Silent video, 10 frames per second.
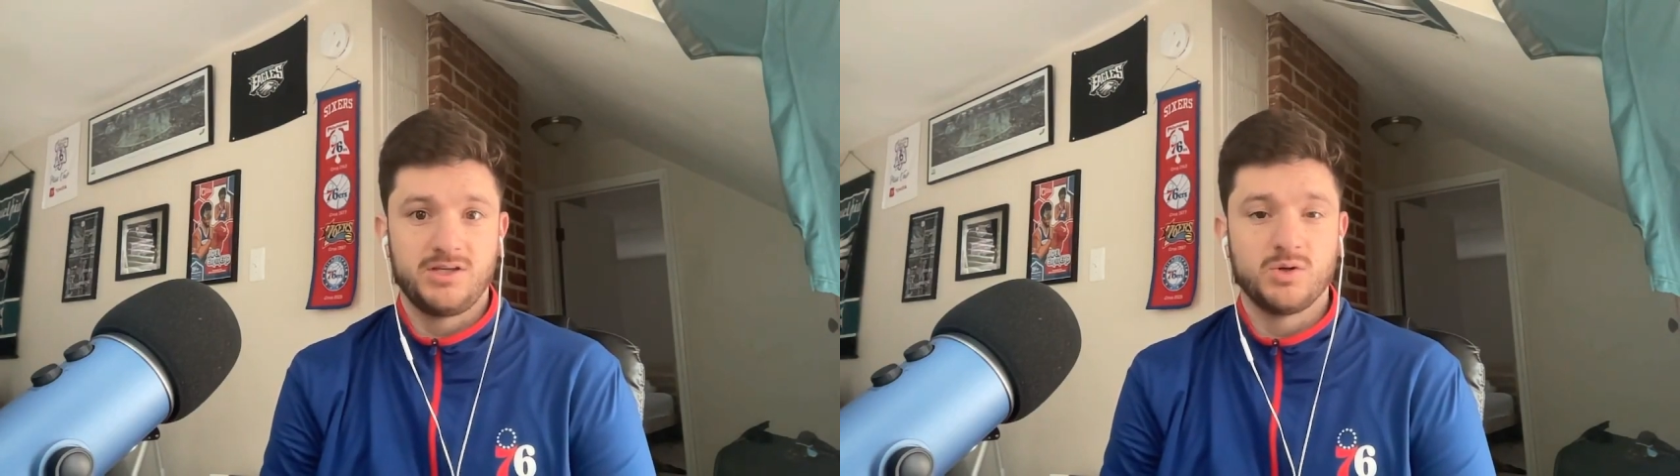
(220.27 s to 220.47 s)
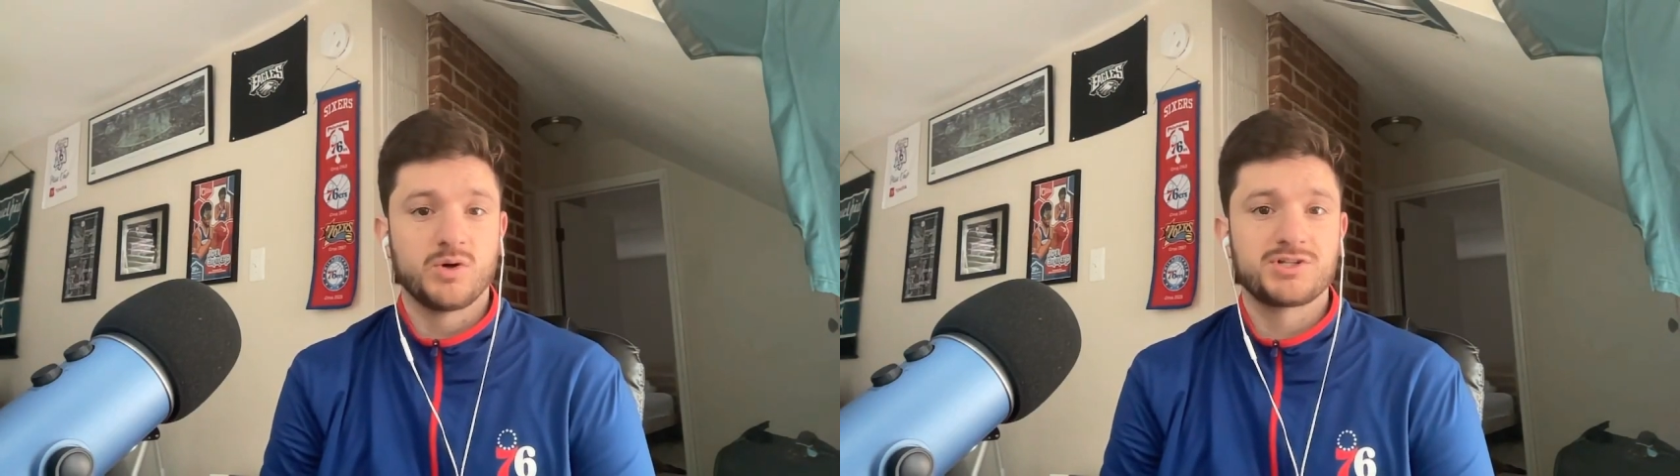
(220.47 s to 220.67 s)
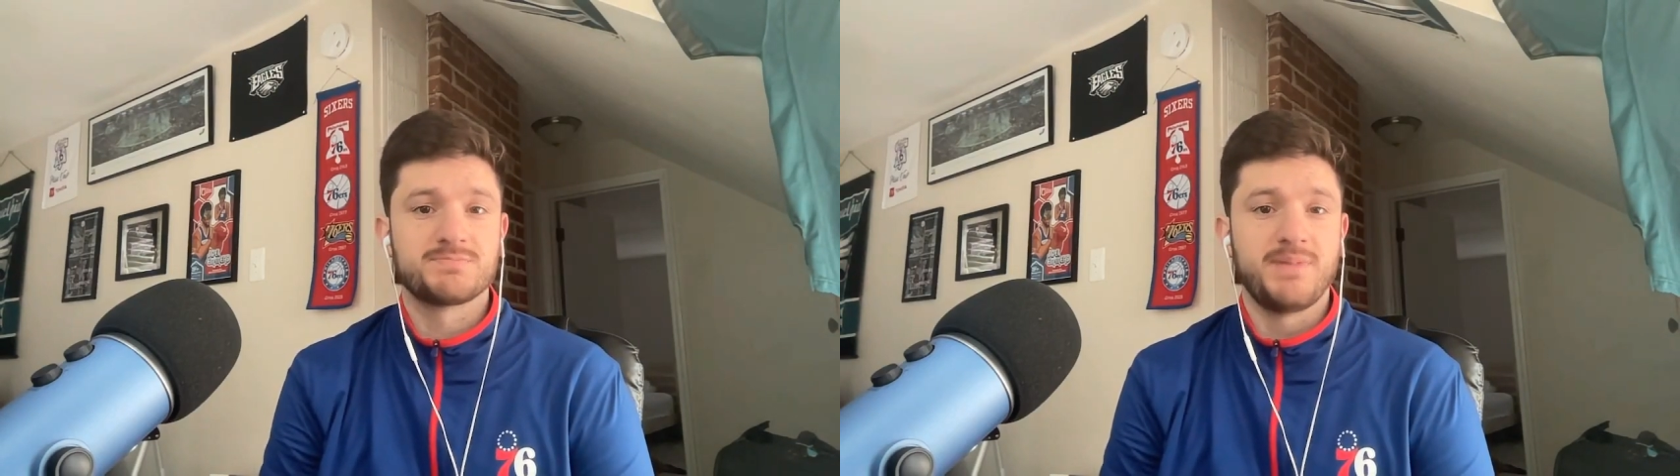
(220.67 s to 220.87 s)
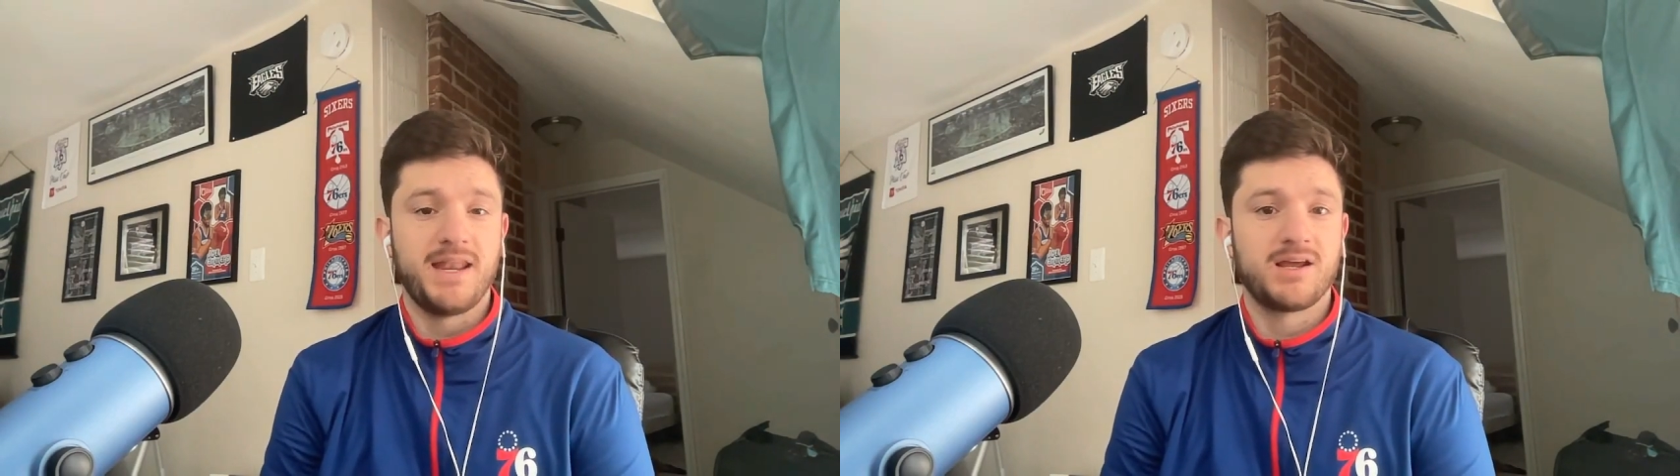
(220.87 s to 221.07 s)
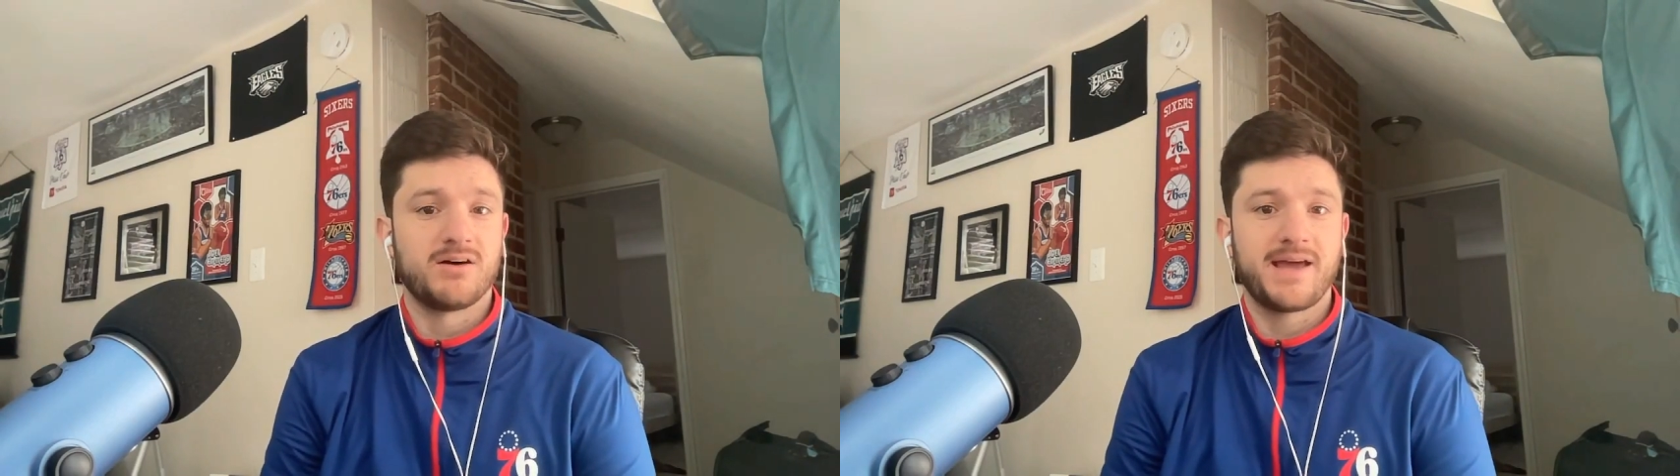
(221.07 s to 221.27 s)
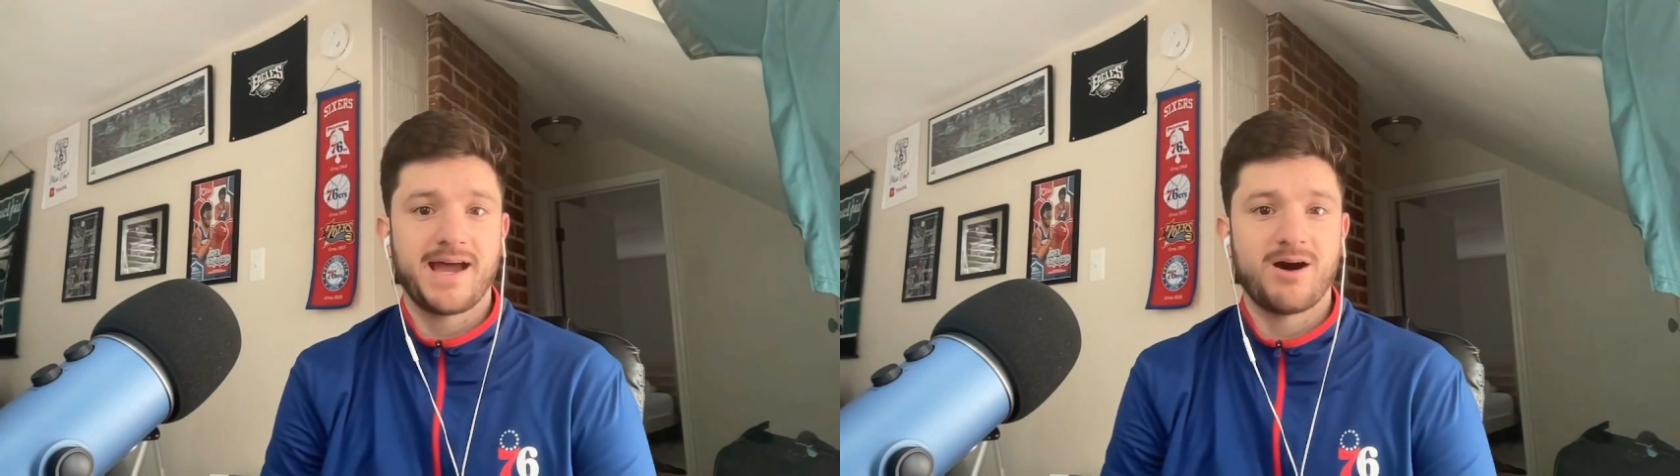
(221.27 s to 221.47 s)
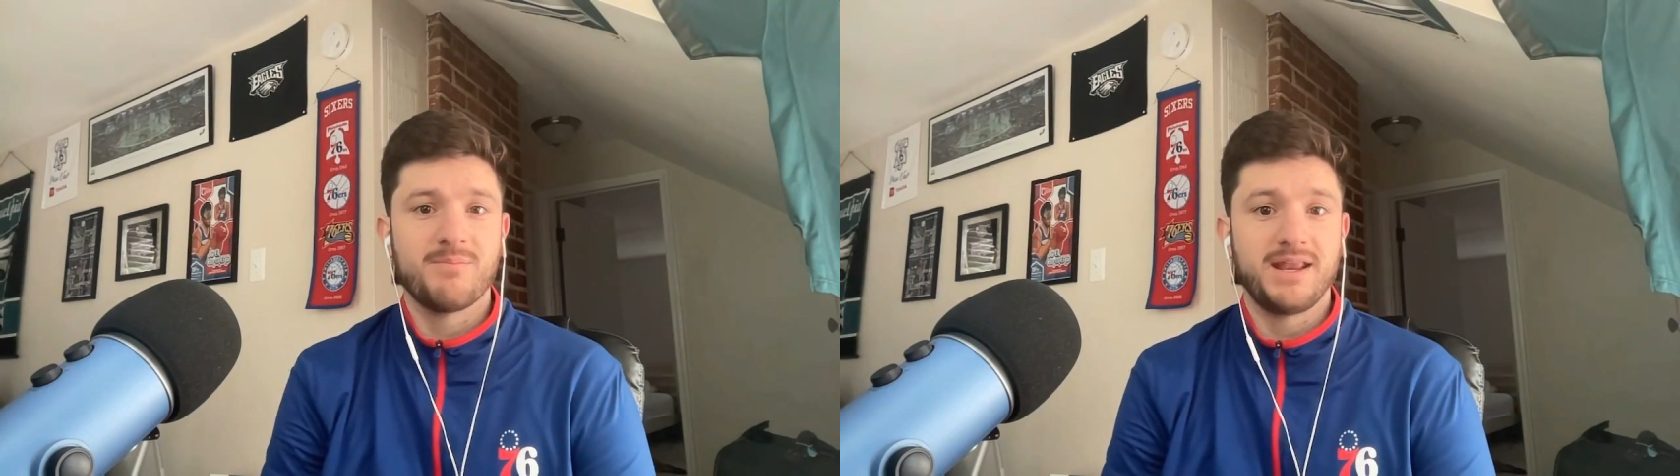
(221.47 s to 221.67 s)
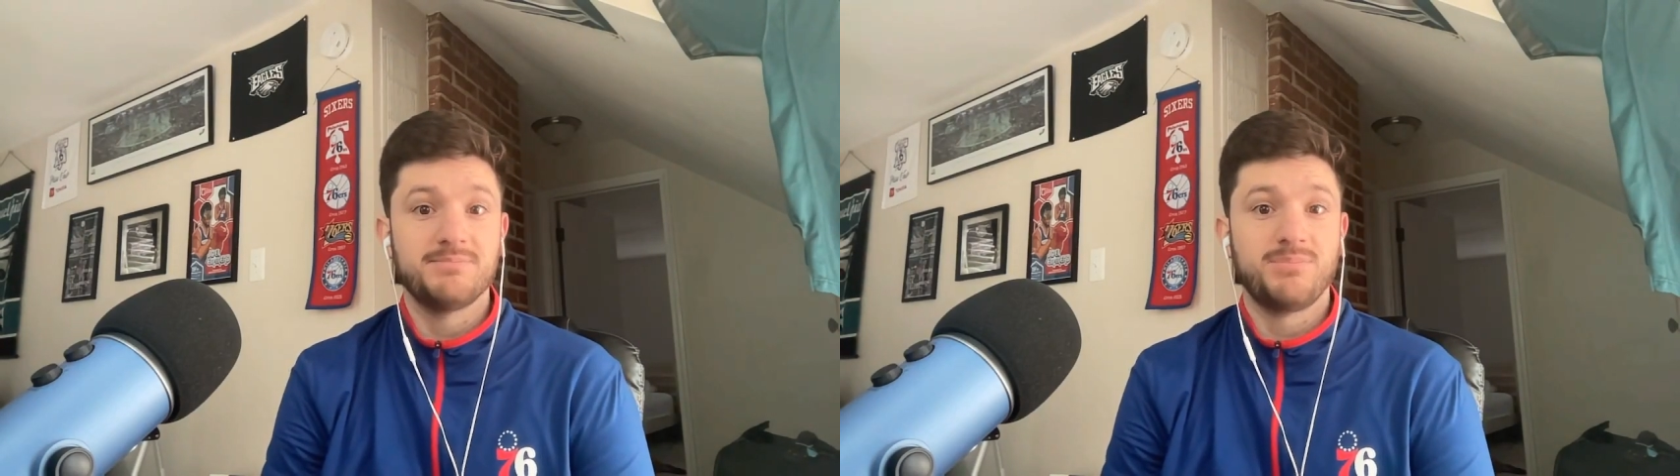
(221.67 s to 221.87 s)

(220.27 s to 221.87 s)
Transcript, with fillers: You're just betting on how many